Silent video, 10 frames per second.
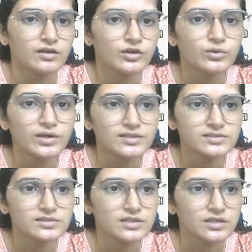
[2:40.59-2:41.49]
you can
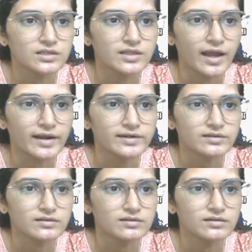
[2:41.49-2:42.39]
see that
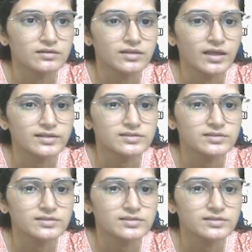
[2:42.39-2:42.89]
there